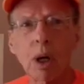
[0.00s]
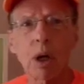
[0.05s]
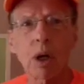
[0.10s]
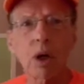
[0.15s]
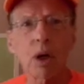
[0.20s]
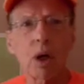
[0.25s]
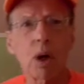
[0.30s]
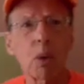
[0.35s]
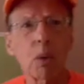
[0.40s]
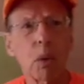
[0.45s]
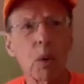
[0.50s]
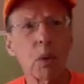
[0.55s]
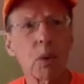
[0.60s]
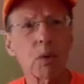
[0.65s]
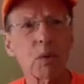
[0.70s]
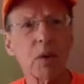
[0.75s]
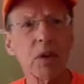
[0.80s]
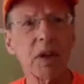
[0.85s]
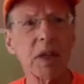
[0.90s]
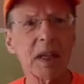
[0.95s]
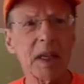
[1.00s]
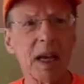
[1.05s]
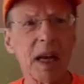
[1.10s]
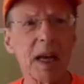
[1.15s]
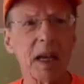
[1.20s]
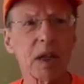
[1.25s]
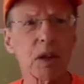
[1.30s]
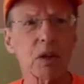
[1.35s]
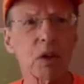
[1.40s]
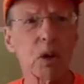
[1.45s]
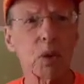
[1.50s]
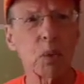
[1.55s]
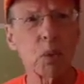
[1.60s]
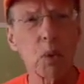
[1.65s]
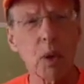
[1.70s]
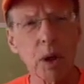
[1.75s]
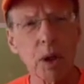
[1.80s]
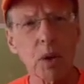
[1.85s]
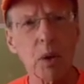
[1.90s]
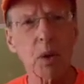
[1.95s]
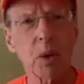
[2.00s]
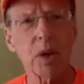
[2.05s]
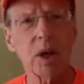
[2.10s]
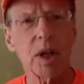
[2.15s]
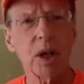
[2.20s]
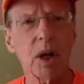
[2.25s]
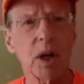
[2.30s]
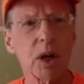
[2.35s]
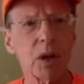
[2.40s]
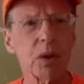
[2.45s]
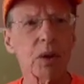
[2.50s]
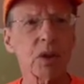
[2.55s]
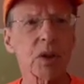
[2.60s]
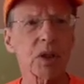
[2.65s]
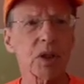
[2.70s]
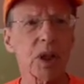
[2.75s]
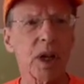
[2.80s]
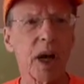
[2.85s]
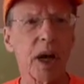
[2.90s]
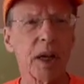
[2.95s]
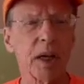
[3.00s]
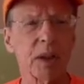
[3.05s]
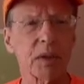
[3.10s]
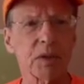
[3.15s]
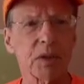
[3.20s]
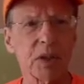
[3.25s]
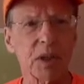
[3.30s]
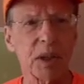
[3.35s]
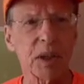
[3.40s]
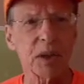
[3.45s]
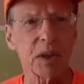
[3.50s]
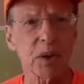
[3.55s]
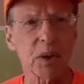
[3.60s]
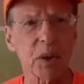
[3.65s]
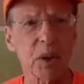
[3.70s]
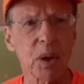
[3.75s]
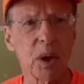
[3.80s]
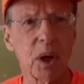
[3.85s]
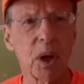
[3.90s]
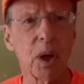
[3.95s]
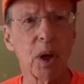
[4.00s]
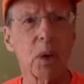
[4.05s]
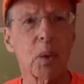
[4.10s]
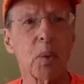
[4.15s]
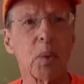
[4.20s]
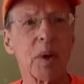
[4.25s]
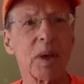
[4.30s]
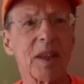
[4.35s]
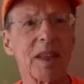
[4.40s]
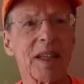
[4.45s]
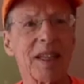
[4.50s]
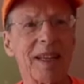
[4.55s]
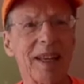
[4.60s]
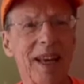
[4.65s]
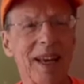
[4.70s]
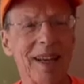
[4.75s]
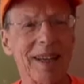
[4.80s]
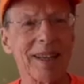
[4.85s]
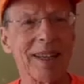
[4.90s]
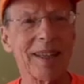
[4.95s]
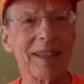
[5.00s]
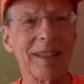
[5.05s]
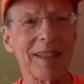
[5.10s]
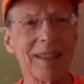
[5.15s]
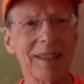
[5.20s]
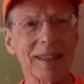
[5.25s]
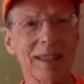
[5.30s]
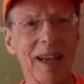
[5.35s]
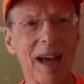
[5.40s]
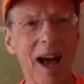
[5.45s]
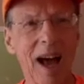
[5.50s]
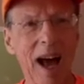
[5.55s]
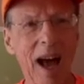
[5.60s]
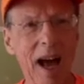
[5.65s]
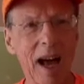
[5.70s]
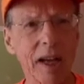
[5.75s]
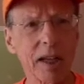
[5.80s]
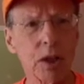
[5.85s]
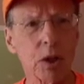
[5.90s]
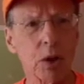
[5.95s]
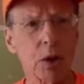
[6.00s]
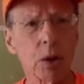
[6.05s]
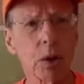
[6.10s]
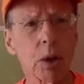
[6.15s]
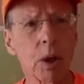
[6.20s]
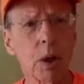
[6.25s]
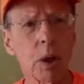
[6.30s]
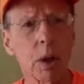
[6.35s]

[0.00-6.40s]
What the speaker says: go over the net to one or the other side of center, where the net is higher,